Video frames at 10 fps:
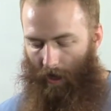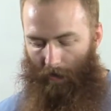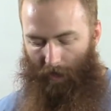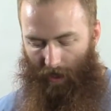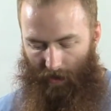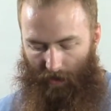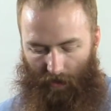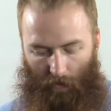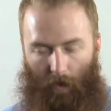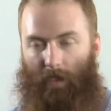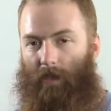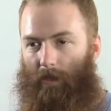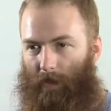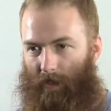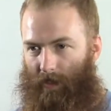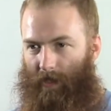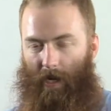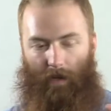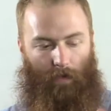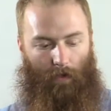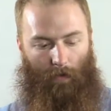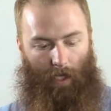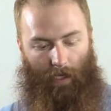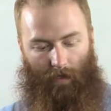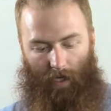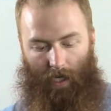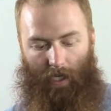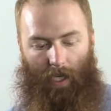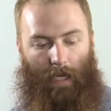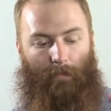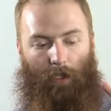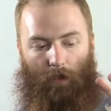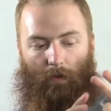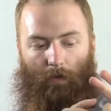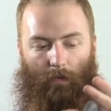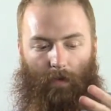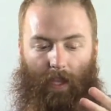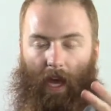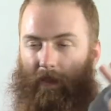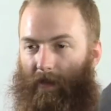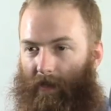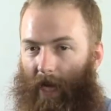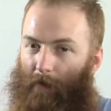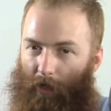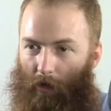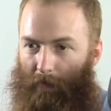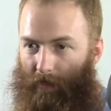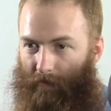Because once this one's inside of you, it keeps you at least that much open.